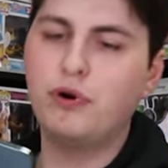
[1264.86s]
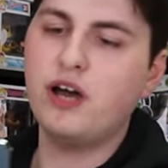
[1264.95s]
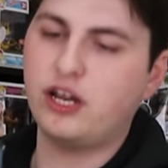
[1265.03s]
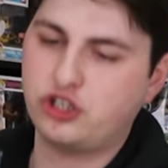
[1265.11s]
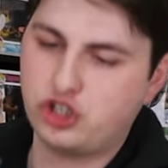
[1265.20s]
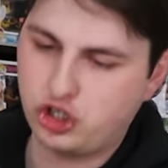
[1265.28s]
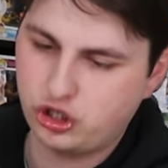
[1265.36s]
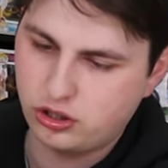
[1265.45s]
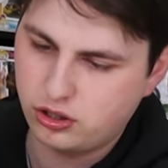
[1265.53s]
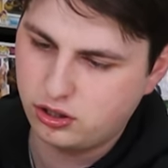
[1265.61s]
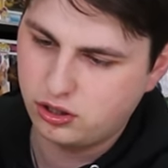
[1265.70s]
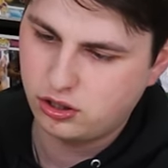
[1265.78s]
Butch.
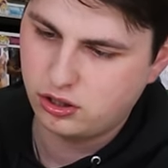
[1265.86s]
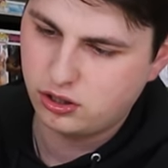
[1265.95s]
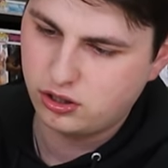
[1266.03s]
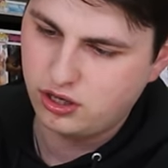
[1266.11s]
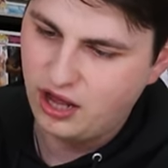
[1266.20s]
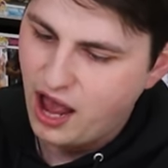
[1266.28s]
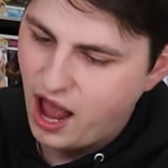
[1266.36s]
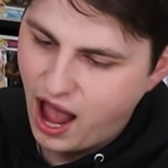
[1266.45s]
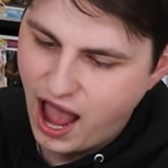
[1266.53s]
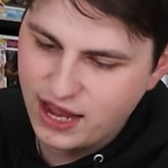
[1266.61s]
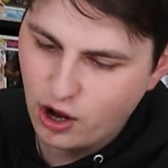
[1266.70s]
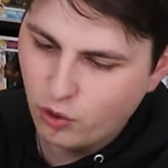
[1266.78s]

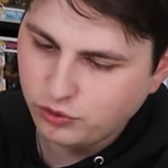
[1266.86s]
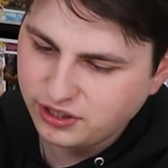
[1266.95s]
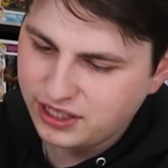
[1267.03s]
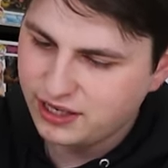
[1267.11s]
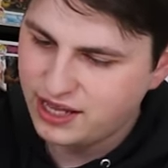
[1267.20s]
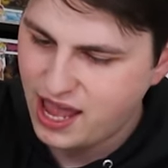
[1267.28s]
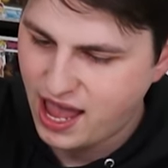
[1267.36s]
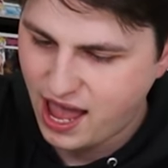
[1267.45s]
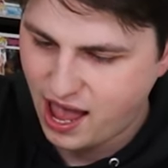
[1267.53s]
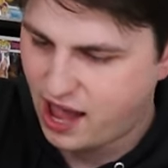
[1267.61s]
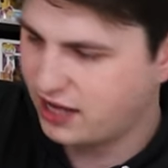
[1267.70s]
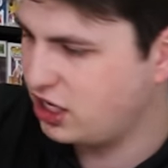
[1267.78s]

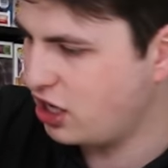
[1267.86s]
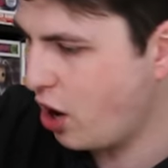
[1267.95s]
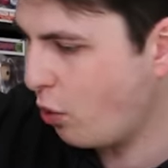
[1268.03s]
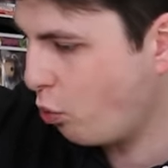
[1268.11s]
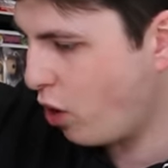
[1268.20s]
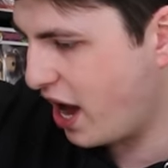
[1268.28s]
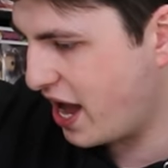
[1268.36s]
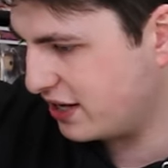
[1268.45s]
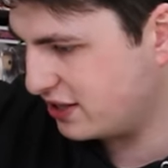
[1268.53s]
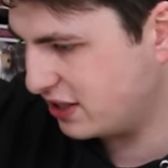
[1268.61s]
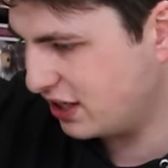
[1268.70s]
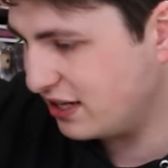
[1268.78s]
You know
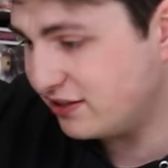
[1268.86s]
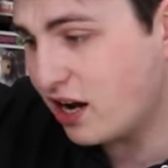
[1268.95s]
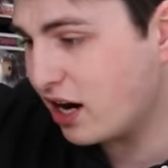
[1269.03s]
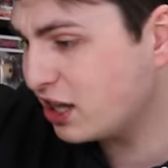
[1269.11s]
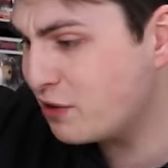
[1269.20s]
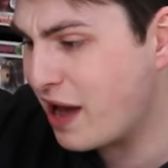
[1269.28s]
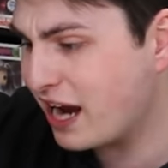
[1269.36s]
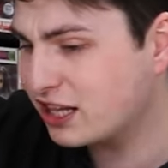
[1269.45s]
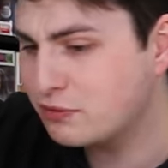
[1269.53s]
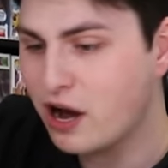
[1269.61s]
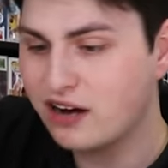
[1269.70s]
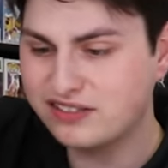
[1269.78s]
what? He's not in the back
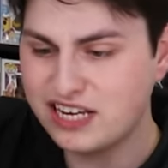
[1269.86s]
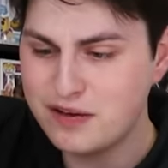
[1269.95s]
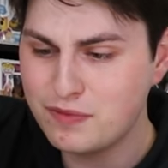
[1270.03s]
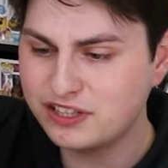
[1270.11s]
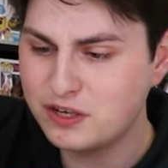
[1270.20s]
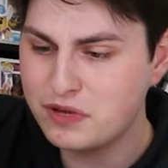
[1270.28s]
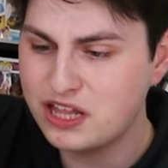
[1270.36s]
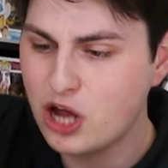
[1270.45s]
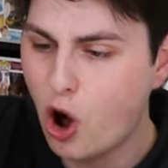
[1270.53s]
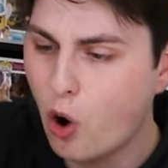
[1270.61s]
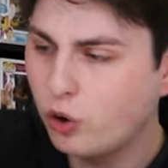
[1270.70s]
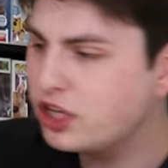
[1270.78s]
of the box. He must have been the
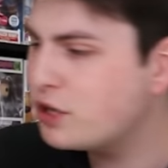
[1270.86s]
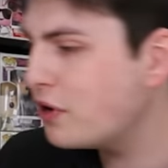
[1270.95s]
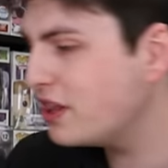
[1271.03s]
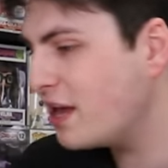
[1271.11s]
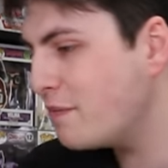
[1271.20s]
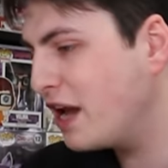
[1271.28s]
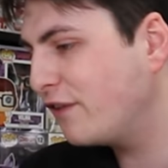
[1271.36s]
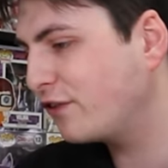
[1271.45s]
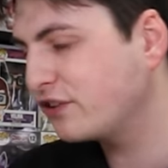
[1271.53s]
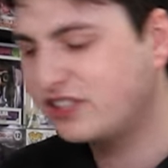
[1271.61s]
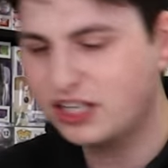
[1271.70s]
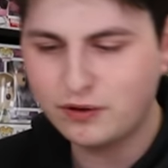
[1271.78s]
only one they made
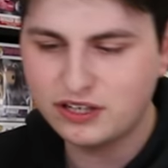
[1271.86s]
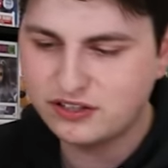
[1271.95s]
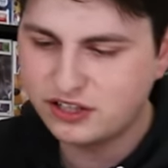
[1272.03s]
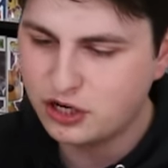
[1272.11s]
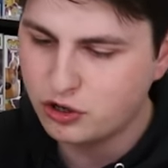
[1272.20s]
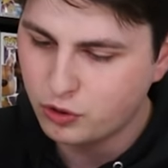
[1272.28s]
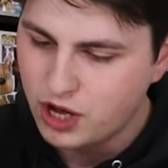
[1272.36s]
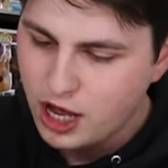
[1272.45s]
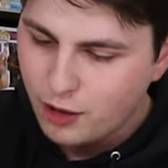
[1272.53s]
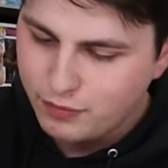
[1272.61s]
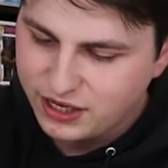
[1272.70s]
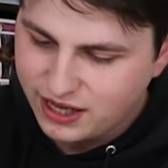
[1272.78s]
for Series 2
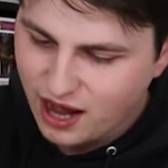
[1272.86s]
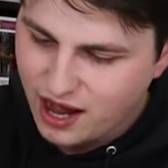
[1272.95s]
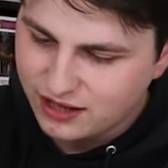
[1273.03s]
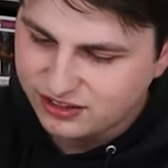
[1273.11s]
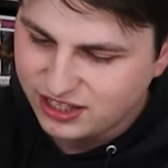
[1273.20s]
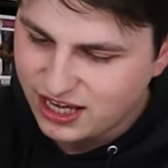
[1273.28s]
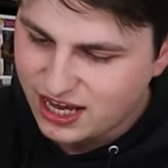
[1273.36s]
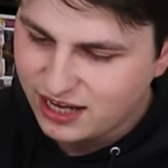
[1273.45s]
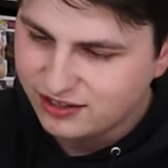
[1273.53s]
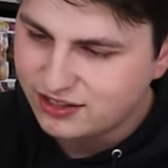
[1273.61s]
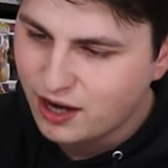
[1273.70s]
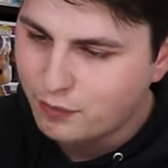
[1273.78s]
because
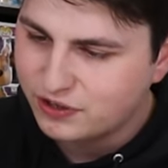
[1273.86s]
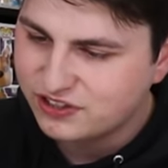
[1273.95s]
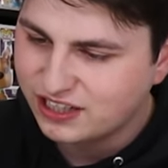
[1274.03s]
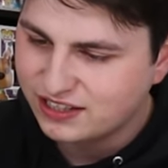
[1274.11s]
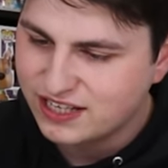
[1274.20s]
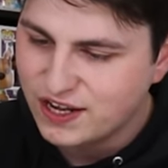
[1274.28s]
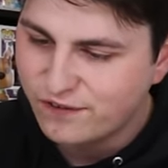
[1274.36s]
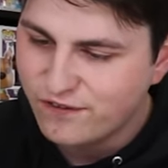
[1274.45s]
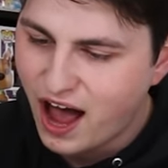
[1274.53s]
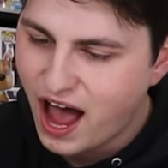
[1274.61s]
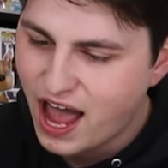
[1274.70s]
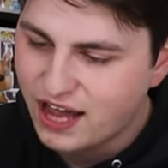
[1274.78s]
he is number
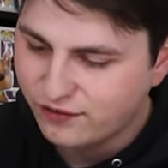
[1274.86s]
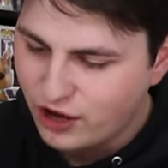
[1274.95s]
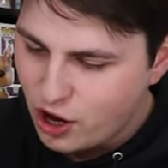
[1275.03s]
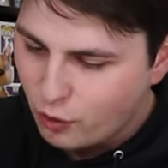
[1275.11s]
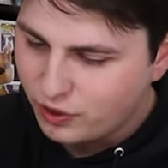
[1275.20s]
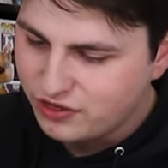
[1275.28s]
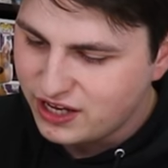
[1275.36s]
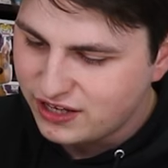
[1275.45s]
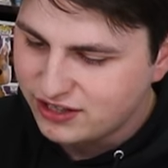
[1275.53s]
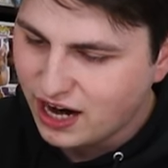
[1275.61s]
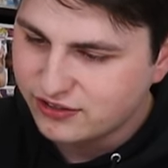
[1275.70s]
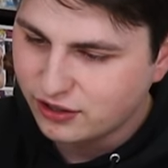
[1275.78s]
65 when
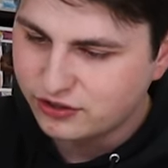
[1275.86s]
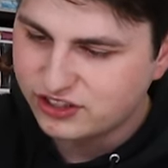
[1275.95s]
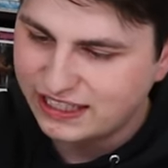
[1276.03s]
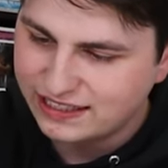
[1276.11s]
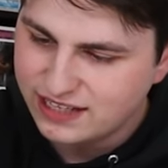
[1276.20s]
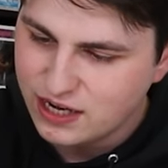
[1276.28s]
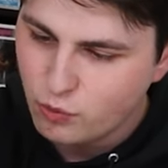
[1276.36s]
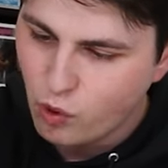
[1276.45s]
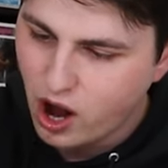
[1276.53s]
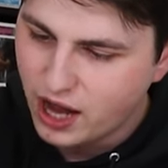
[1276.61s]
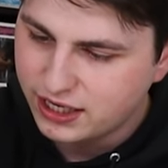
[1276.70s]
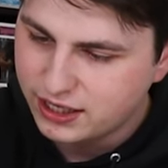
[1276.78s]
these guys are
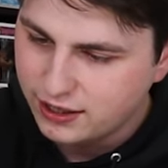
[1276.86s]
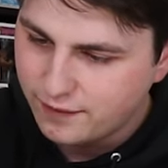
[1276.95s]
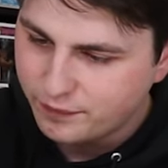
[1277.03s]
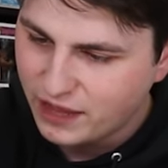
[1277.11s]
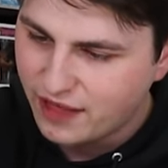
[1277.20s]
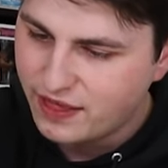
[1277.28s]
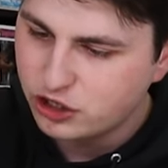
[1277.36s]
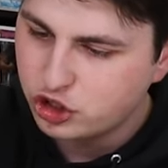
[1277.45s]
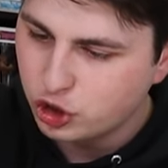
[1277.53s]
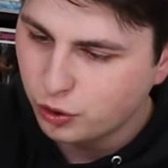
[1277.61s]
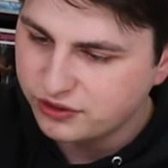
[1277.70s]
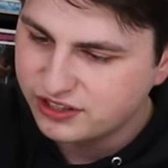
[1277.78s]
61 and then
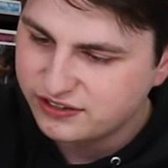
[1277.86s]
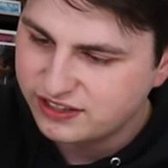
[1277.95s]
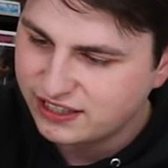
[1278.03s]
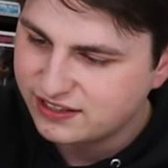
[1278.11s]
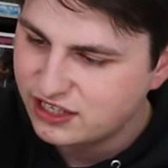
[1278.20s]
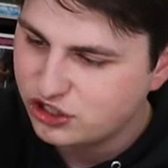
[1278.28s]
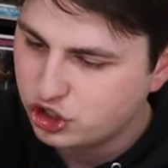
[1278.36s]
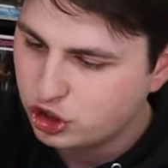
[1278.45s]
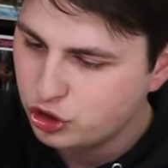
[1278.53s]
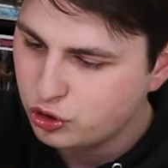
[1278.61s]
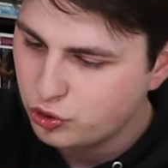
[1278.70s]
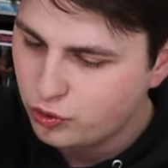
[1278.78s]
Jules is
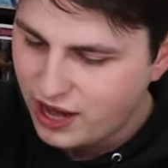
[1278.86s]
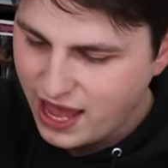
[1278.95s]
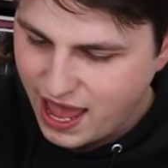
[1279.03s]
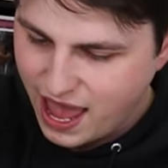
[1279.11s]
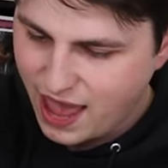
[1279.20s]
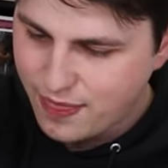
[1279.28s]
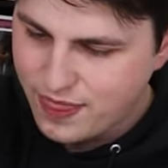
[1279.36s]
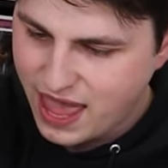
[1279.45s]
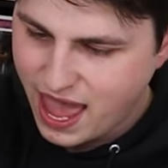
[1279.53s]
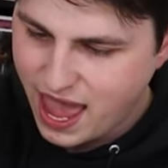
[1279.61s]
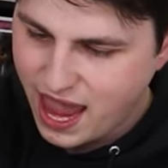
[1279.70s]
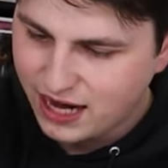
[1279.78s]
62 and
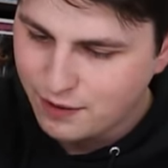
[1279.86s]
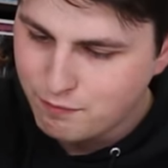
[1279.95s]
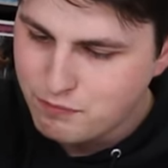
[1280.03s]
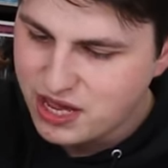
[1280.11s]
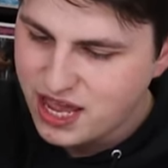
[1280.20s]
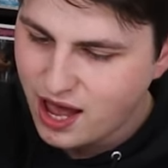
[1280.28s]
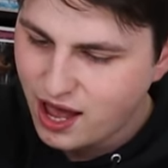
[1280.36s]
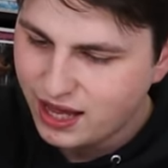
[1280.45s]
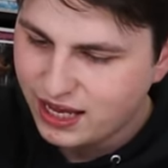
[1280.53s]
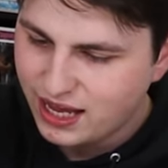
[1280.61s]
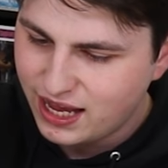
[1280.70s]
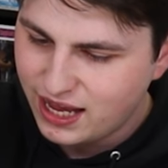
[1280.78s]
then Mia
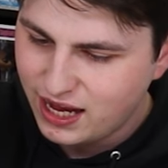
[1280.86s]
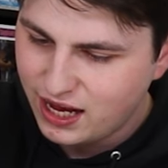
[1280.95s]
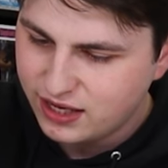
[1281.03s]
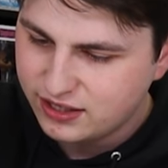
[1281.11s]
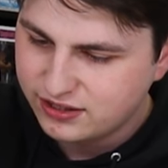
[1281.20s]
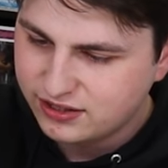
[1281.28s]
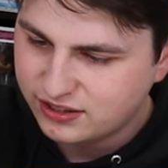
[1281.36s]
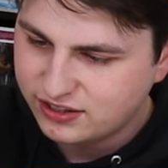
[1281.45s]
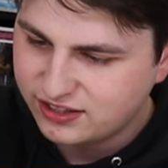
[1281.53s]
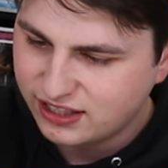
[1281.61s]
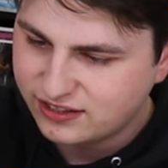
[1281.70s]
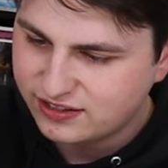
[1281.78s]
is
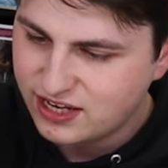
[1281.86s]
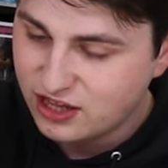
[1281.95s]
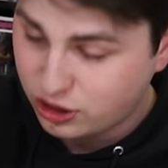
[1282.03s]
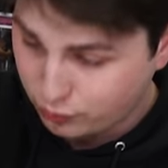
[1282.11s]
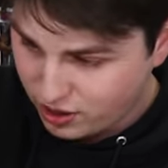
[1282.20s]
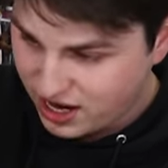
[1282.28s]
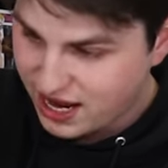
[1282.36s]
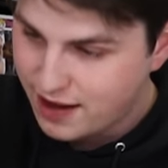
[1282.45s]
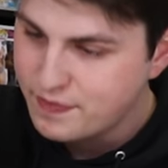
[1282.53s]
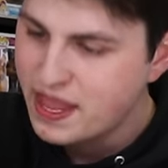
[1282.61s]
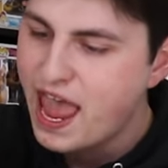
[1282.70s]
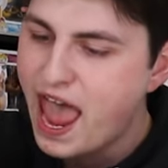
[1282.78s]

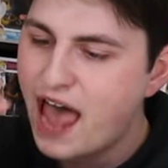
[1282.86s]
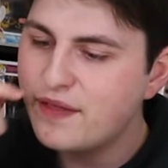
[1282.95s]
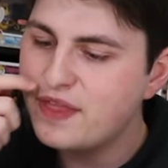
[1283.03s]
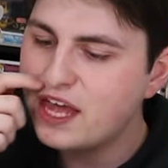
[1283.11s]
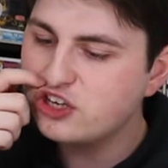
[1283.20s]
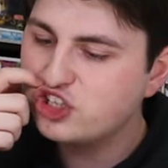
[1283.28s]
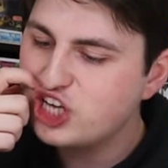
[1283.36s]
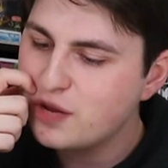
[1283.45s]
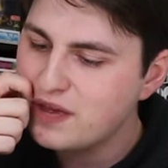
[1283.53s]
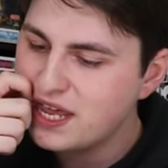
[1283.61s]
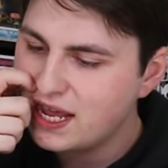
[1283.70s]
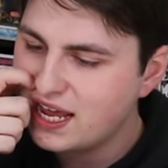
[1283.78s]
63 and then
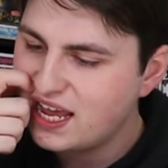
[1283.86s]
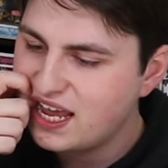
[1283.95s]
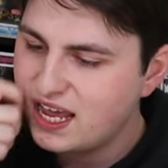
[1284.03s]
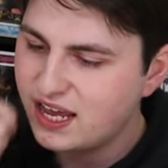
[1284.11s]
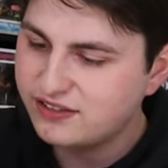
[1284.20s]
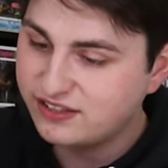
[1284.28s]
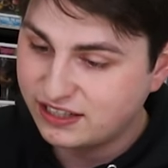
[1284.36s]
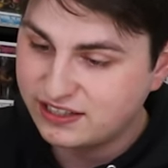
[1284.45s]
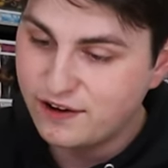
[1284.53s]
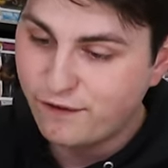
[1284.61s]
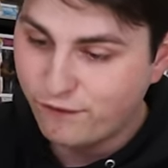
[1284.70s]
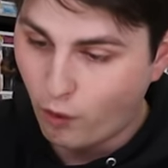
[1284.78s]
Jimmy is
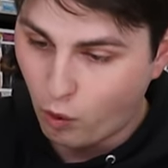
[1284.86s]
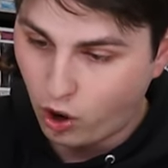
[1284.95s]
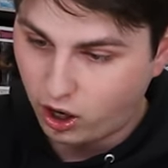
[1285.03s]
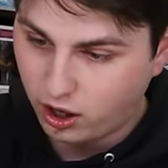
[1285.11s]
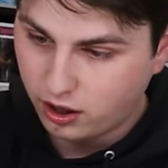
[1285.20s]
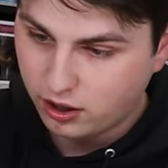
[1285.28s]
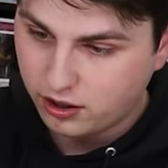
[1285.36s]
64.